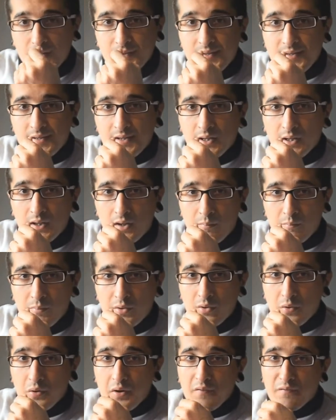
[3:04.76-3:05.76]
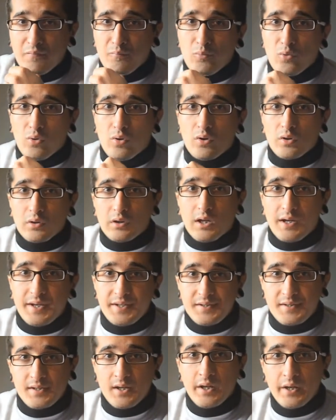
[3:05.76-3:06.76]
outside, but you have more
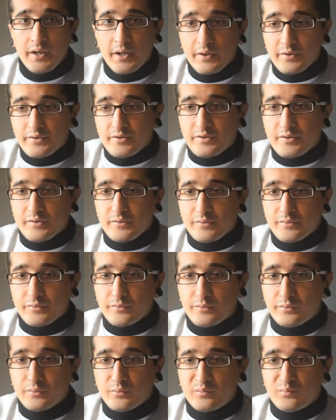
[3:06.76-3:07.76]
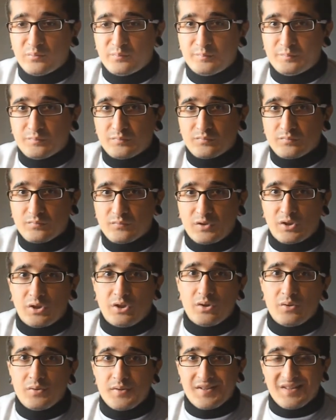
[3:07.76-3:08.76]
light to
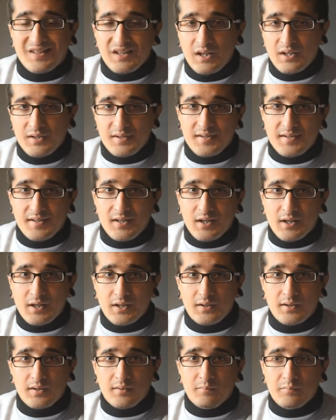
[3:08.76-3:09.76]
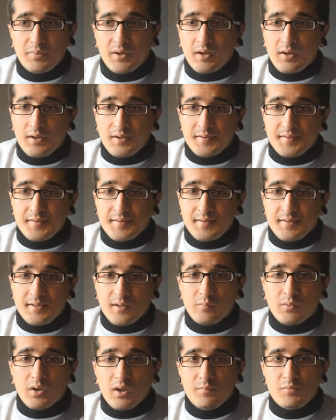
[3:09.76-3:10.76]
use inside, because
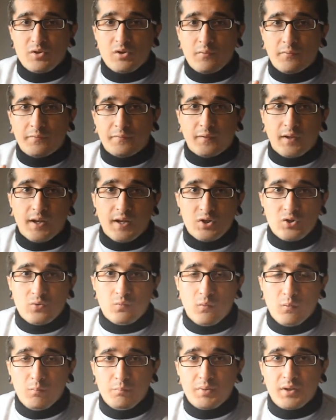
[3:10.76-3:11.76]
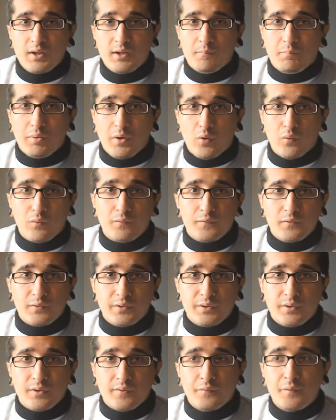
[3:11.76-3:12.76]
sometimes your flash won't be
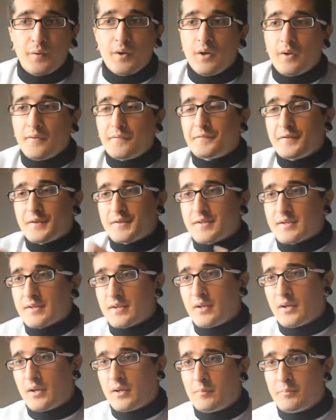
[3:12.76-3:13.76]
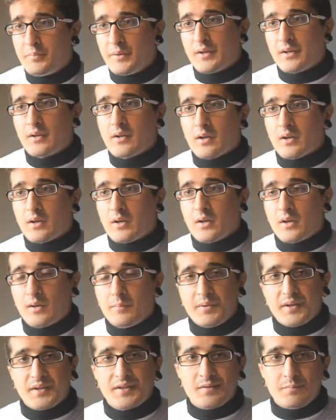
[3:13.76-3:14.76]
powerful enough if it's a
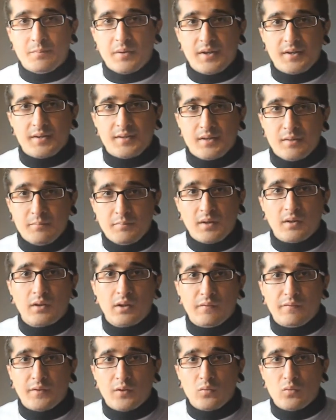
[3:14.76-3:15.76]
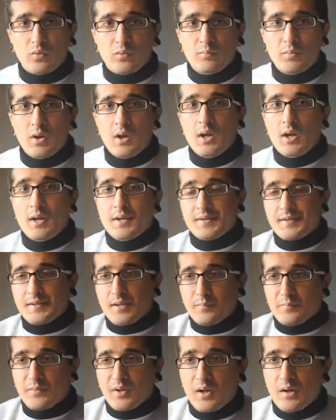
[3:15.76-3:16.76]
big space, a big living room.
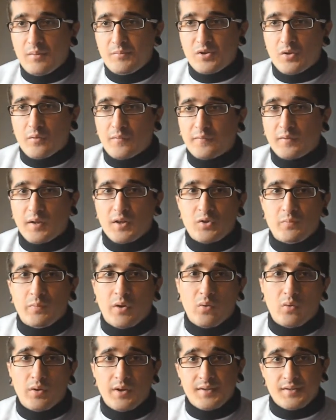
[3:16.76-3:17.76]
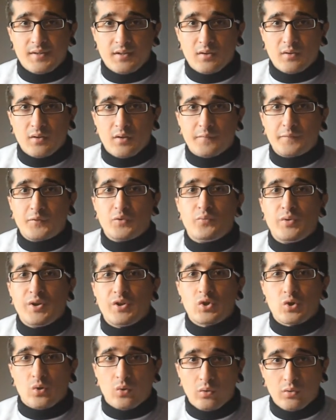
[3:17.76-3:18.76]
Sometimes your flash power isn't enough to
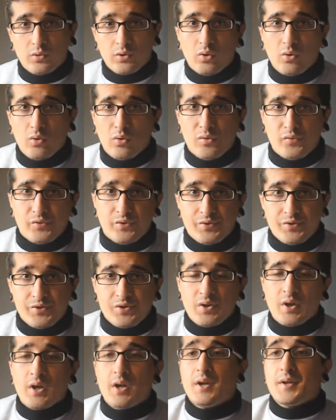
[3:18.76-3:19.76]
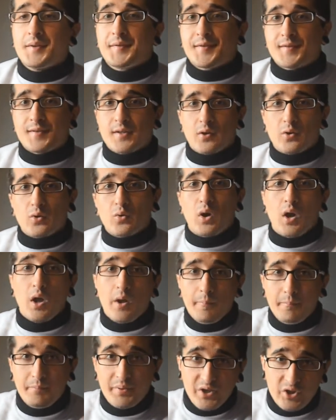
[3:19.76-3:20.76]
reach all the corners. So
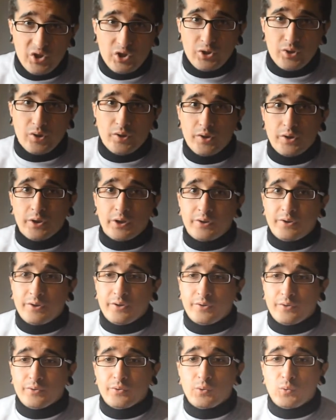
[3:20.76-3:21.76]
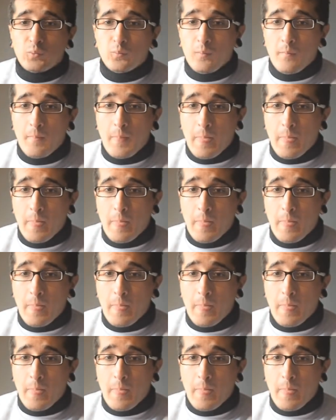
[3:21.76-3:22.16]
be sure to